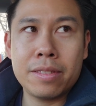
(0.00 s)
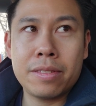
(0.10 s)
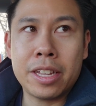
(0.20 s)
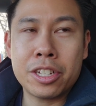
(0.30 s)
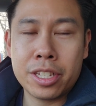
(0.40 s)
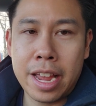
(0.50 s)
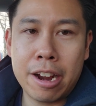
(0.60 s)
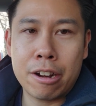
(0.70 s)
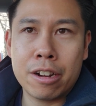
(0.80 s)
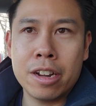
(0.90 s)
They just
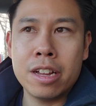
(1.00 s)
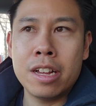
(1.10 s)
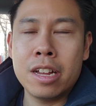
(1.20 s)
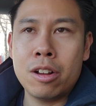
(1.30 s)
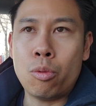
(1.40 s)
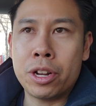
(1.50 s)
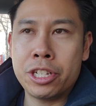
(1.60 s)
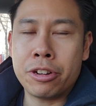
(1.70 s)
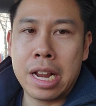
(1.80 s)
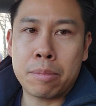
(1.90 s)
care, what does
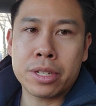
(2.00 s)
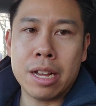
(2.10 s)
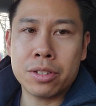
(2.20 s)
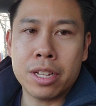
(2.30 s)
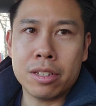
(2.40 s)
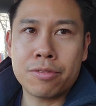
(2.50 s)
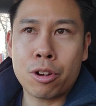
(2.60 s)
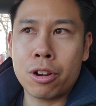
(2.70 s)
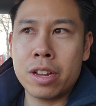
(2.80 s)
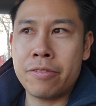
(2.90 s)
your neighbor's house sells
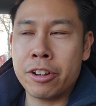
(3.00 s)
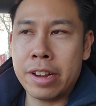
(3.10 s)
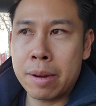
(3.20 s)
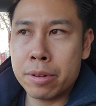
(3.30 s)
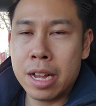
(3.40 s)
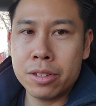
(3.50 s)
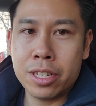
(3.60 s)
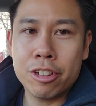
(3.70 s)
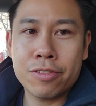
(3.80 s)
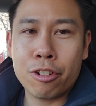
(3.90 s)
for? If your neighbor house
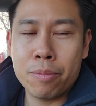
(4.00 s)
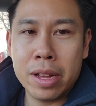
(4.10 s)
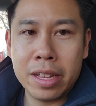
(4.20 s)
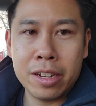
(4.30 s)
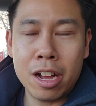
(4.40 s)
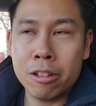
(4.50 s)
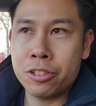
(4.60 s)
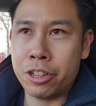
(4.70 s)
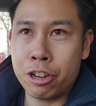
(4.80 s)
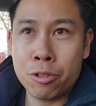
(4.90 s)
sells for $1 million
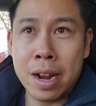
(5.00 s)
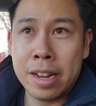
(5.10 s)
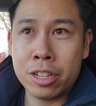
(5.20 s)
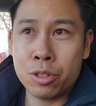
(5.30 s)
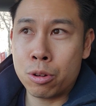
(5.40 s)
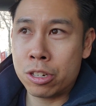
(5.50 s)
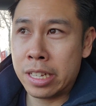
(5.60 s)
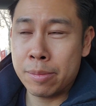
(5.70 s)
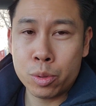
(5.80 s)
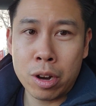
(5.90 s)
and you're right next door,
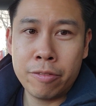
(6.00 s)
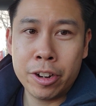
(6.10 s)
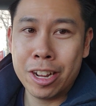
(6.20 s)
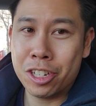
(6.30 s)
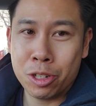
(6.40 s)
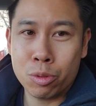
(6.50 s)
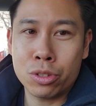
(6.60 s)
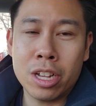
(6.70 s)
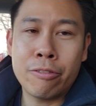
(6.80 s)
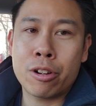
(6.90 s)
same square footage, yours will
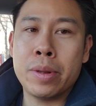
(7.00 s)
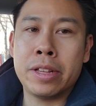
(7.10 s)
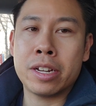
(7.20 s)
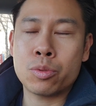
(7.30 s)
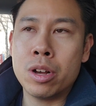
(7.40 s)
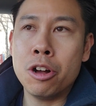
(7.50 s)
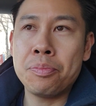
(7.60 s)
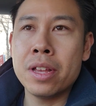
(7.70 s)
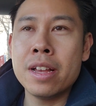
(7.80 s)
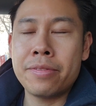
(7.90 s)
sell for $1 million as well.
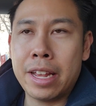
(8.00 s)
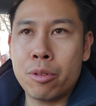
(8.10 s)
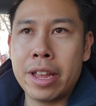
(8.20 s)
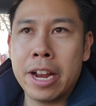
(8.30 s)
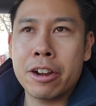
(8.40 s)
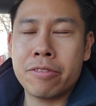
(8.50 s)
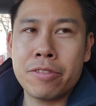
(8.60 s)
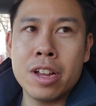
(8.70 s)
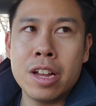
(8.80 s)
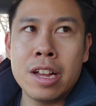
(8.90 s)
They don't care
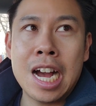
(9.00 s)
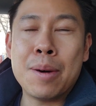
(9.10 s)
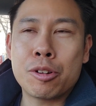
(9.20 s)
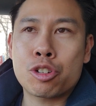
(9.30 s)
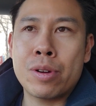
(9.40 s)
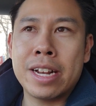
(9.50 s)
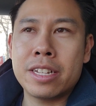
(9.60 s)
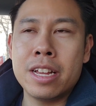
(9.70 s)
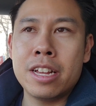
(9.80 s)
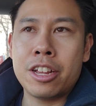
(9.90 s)
how much rent
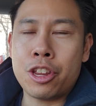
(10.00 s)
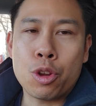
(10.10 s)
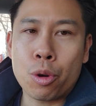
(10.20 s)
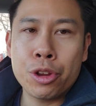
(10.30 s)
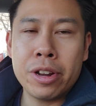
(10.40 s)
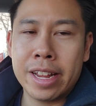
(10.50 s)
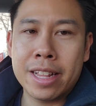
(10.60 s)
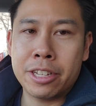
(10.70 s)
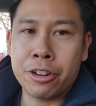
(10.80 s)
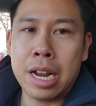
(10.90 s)
your unit
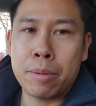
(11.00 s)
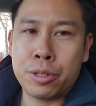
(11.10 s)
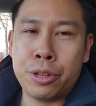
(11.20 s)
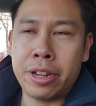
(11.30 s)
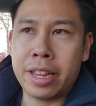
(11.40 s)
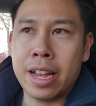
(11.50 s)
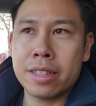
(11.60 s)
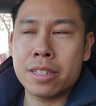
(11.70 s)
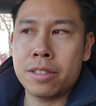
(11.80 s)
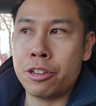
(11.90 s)
gets and your neighbor's unit
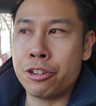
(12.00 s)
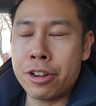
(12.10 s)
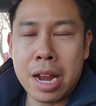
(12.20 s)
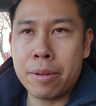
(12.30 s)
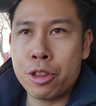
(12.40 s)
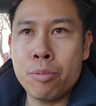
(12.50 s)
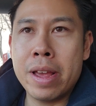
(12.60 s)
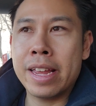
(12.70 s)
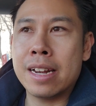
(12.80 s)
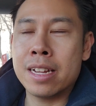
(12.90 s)
gets. You
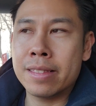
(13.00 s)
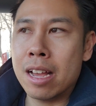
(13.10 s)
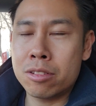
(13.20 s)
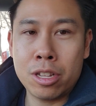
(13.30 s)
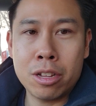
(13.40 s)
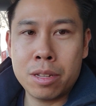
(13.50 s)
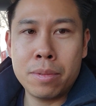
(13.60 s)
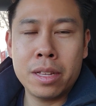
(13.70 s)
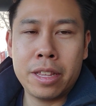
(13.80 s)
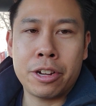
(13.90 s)
may get $10,000 a
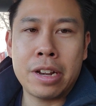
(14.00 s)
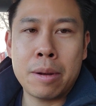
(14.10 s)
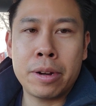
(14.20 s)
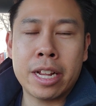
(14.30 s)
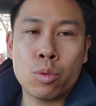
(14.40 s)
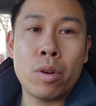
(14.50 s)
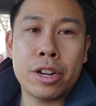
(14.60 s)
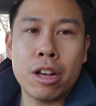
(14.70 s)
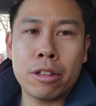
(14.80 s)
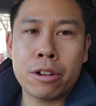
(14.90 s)
month and your neighbor gets
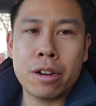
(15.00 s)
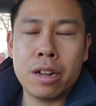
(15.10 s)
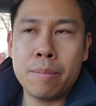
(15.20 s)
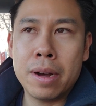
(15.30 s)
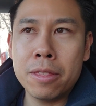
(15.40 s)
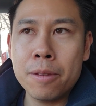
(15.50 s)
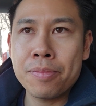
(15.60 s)
$1 a month.